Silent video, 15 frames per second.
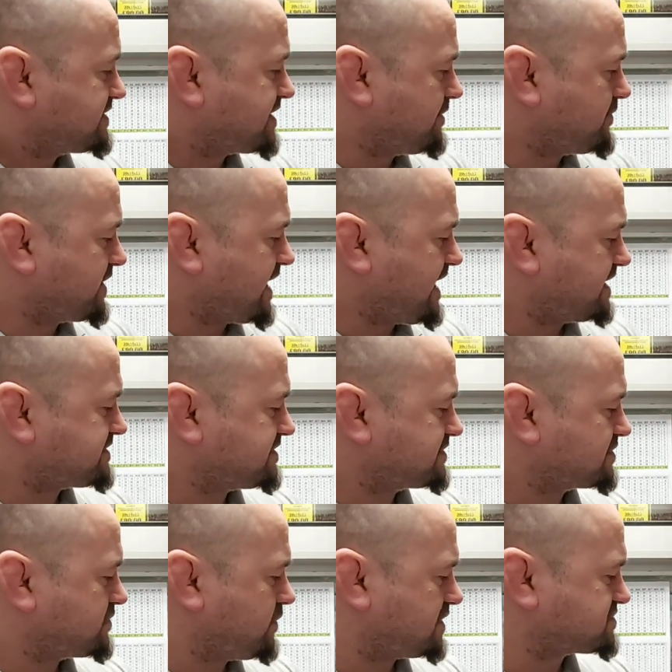Then we had
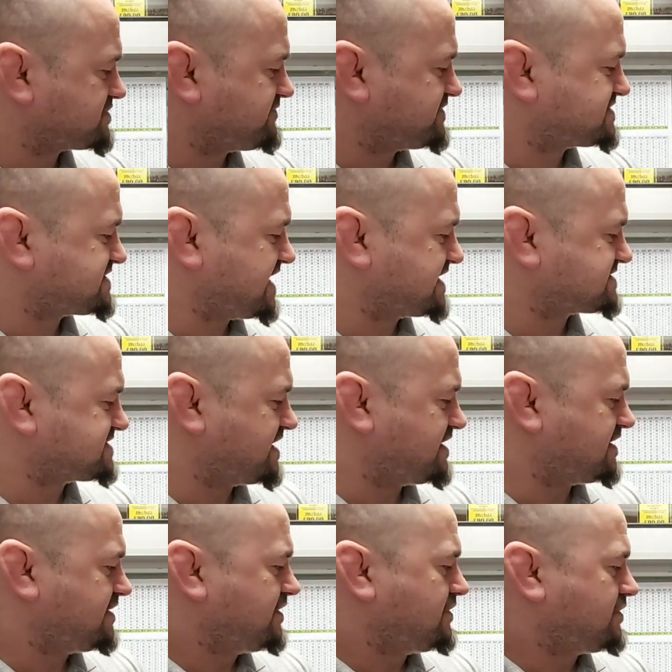
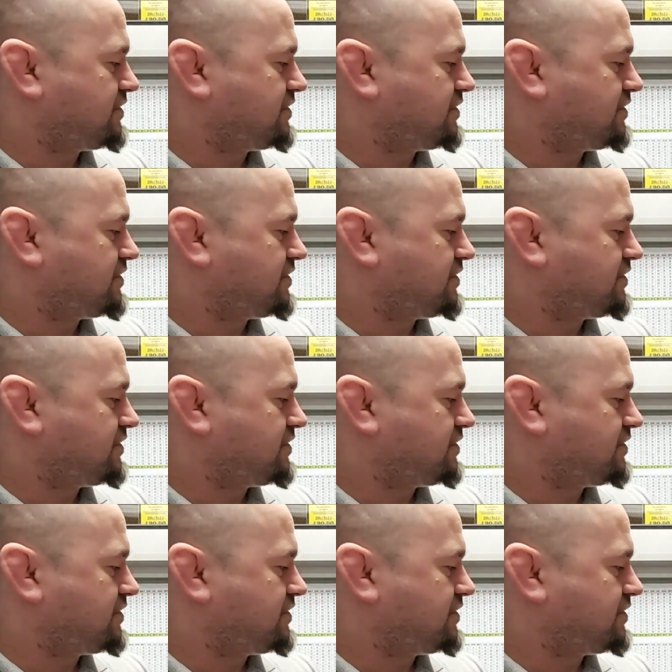quadrivittata,